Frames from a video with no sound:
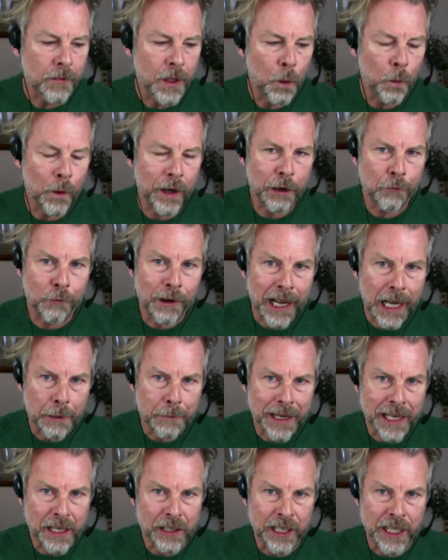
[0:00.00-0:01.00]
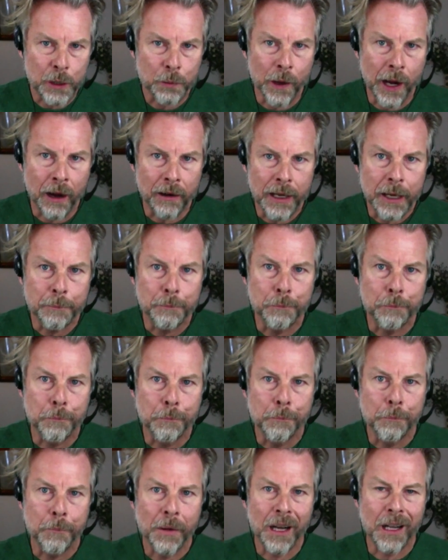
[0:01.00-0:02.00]
what it really means is we only
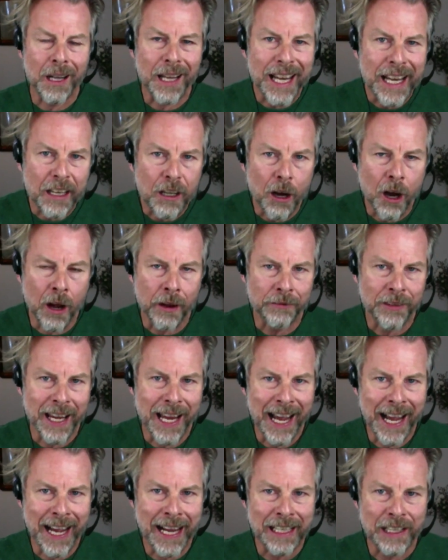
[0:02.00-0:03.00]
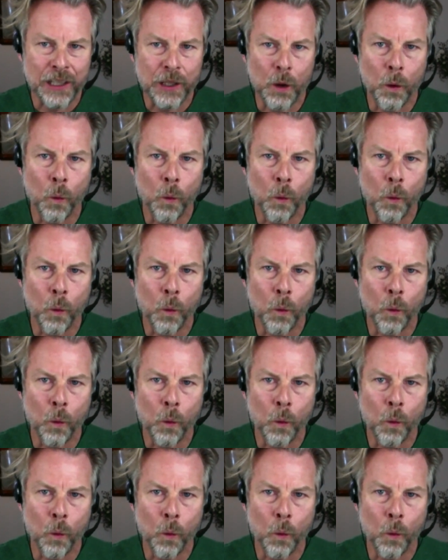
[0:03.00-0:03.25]
click on the ads